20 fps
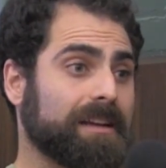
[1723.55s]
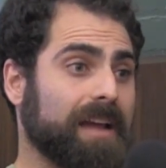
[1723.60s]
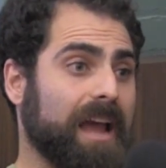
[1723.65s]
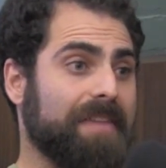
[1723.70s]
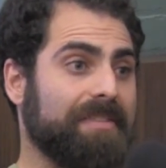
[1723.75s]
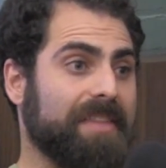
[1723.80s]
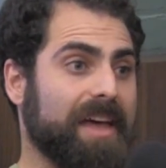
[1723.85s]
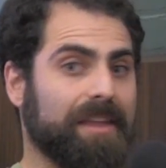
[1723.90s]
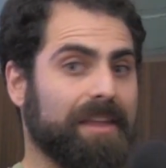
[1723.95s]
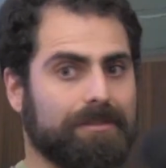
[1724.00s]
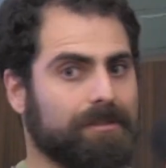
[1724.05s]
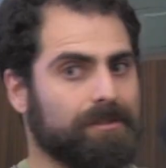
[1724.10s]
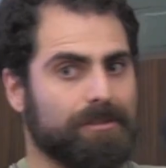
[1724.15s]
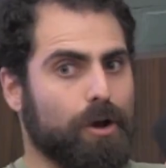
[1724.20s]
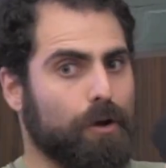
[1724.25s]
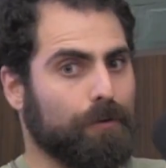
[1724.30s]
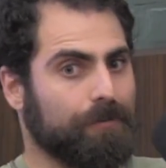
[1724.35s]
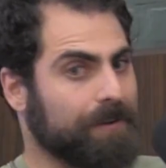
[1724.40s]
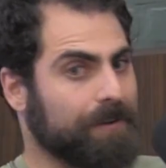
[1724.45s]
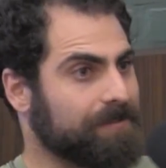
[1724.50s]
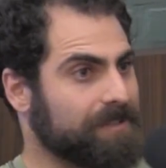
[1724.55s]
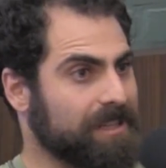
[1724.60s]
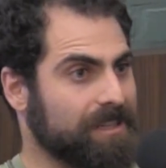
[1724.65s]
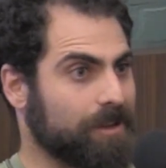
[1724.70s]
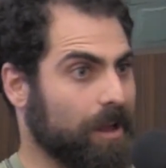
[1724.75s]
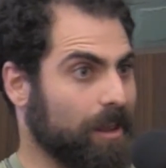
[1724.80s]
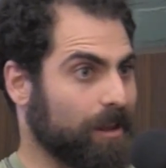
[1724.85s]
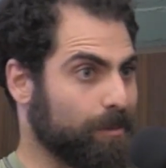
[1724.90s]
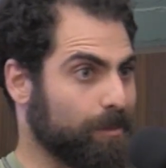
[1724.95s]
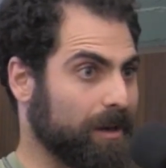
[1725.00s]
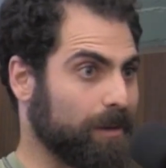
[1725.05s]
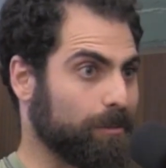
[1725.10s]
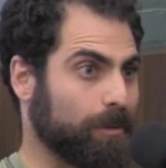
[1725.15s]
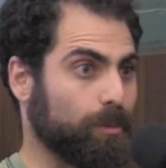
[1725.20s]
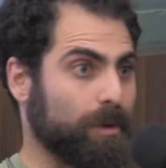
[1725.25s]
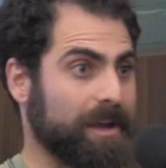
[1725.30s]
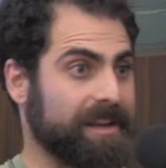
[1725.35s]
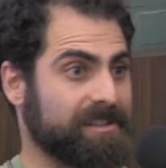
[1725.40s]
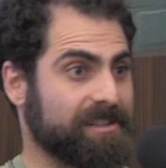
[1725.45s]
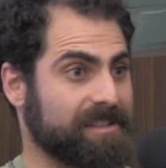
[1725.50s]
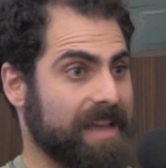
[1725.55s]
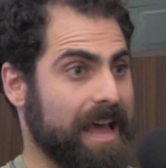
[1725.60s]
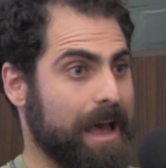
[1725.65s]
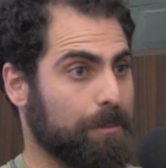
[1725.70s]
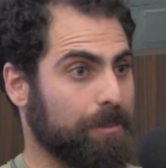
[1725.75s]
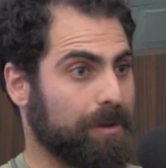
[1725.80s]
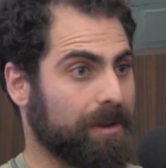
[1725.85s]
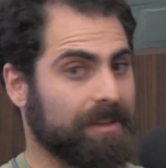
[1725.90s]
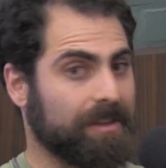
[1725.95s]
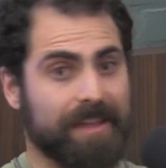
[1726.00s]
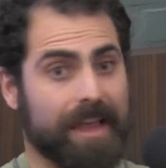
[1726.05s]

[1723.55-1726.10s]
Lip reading: And then no $15 minimum wage has happened.